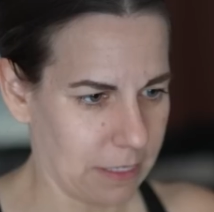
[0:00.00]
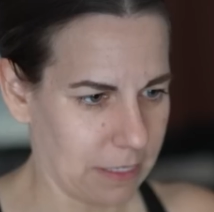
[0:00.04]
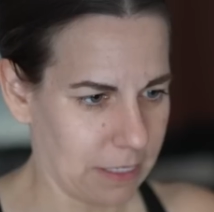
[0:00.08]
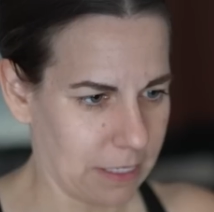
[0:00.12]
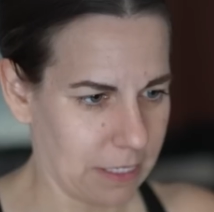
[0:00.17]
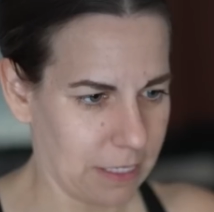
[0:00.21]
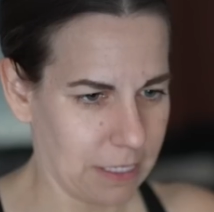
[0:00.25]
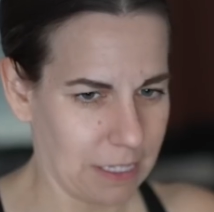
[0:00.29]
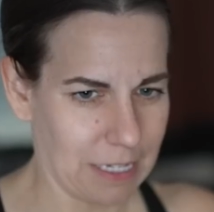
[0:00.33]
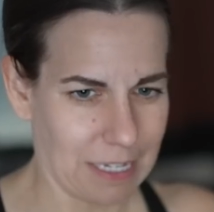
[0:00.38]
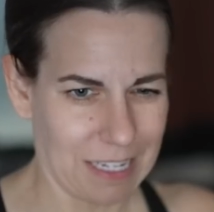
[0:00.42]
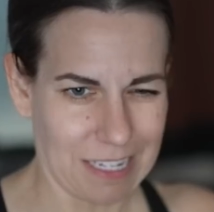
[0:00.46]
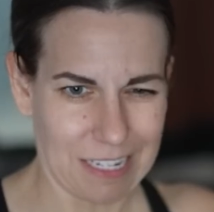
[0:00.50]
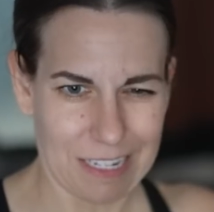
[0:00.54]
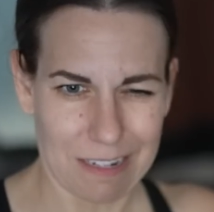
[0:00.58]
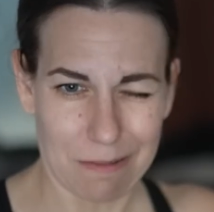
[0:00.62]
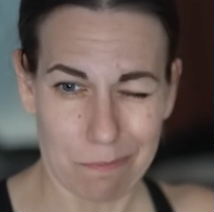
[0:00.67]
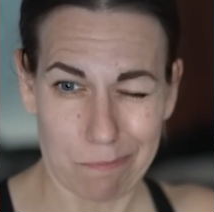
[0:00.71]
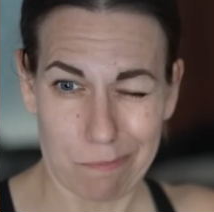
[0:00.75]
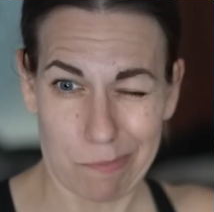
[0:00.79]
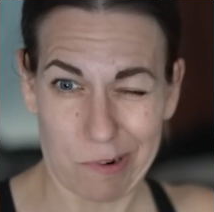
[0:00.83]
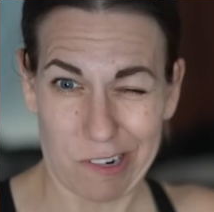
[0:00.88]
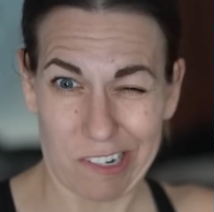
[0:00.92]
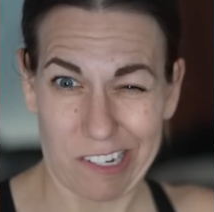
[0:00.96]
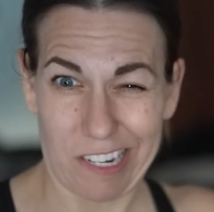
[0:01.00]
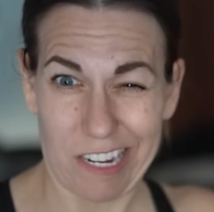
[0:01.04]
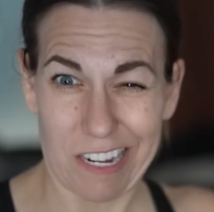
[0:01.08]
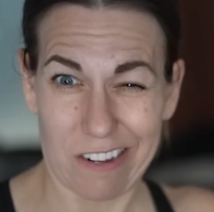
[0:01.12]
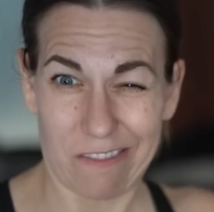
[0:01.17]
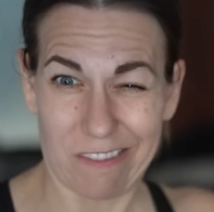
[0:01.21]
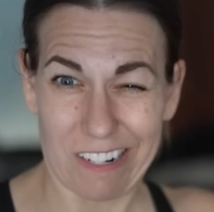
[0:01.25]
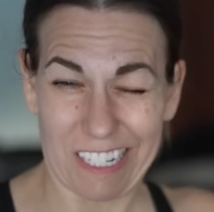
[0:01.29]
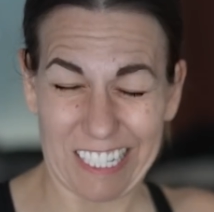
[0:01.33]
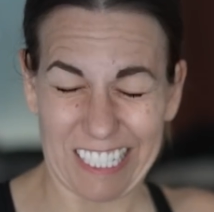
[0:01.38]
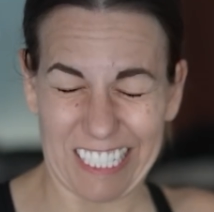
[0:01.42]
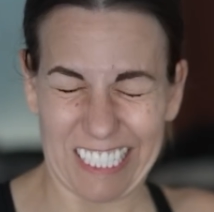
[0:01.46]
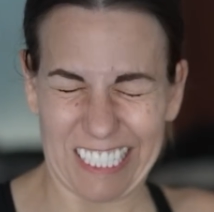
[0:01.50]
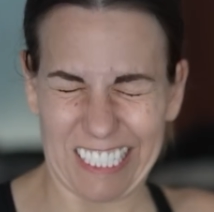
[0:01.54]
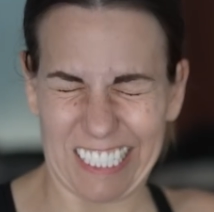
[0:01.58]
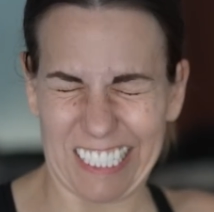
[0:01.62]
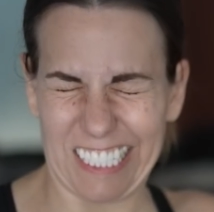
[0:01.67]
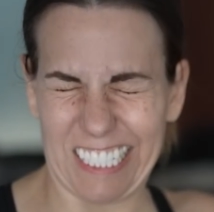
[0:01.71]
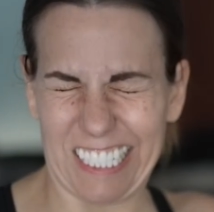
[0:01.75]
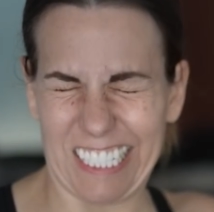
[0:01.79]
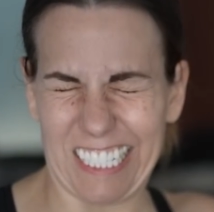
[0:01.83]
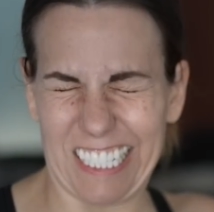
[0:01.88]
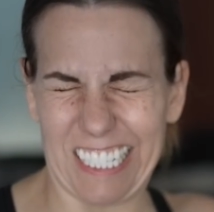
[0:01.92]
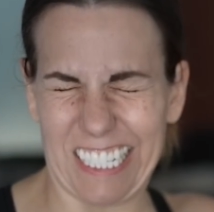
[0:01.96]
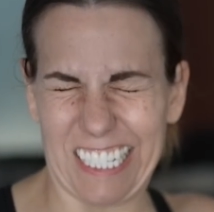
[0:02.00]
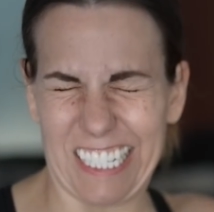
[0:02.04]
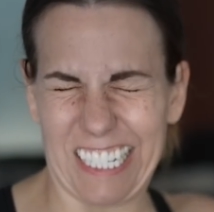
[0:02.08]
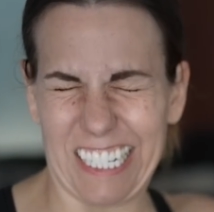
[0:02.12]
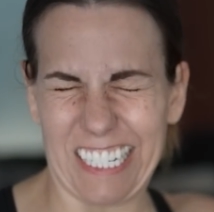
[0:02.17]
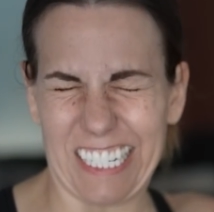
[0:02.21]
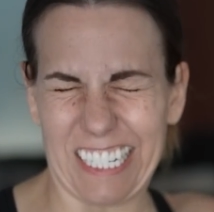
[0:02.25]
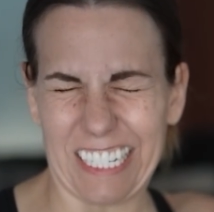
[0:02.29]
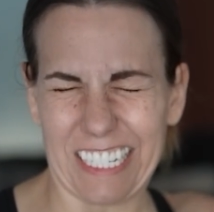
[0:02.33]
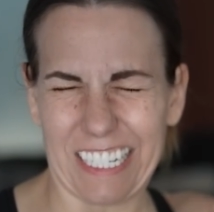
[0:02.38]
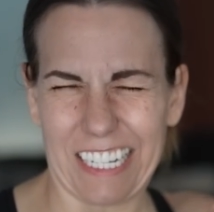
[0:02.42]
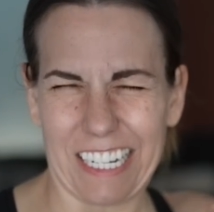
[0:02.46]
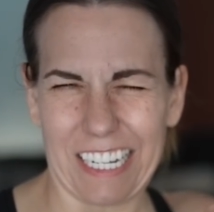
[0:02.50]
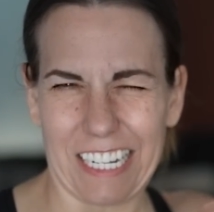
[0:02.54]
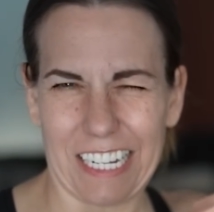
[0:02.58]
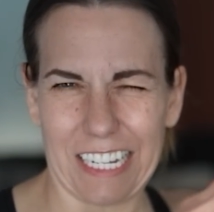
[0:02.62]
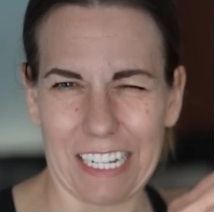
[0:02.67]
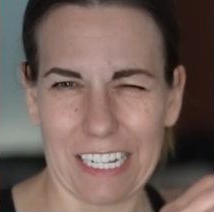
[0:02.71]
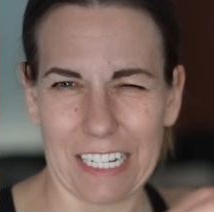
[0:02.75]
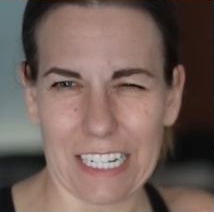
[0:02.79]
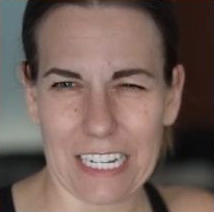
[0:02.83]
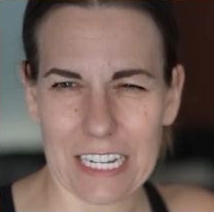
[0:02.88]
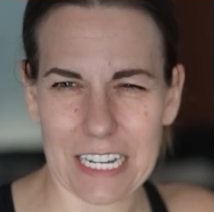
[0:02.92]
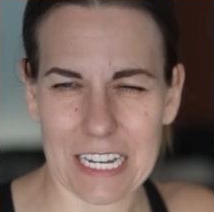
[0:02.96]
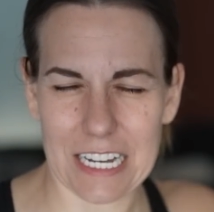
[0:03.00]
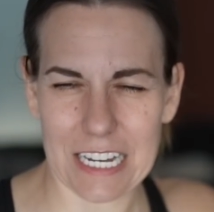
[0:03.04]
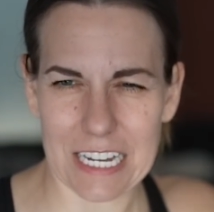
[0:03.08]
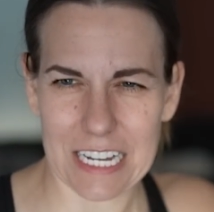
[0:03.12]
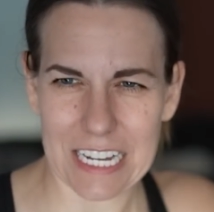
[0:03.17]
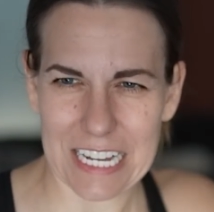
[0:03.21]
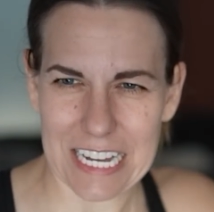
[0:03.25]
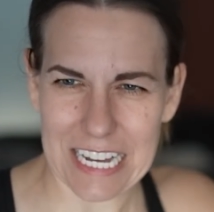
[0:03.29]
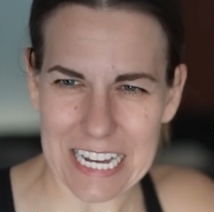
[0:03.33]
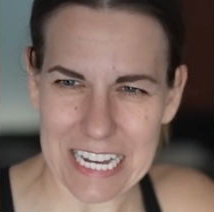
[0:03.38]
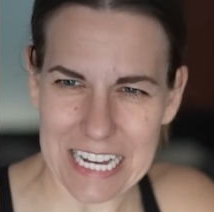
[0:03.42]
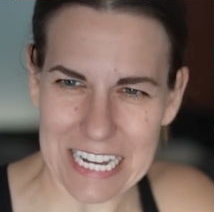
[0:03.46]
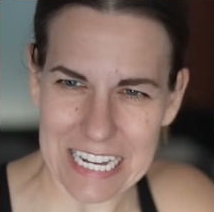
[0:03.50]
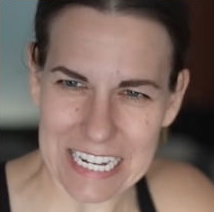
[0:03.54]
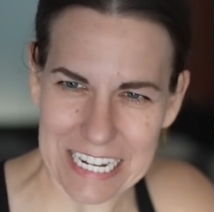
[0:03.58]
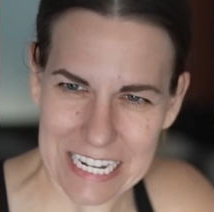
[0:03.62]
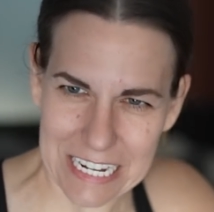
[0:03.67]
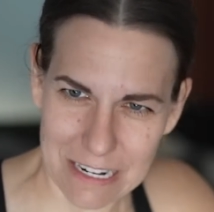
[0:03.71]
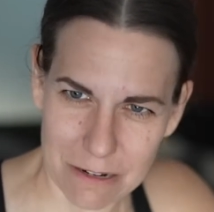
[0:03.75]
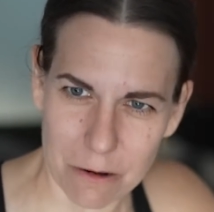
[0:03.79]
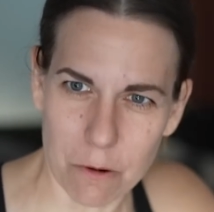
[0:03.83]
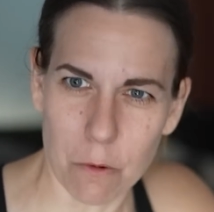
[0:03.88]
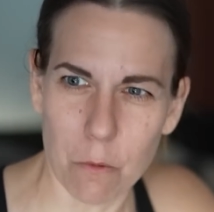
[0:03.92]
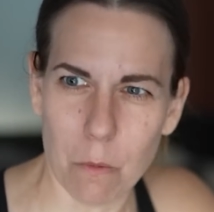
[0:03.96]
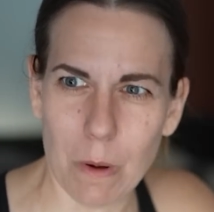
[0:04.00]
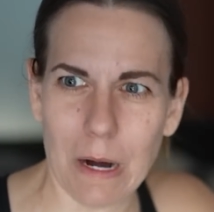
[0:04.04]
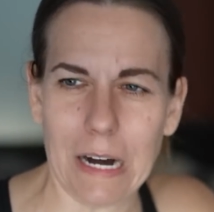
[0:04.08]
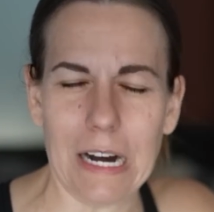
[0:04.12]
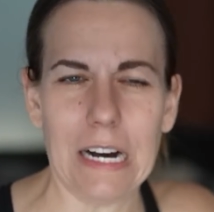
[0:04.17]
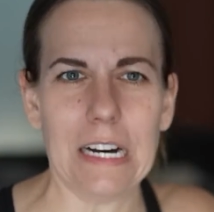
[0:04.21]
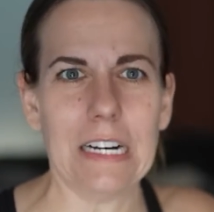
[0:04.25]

it on and push down. Get. Ow.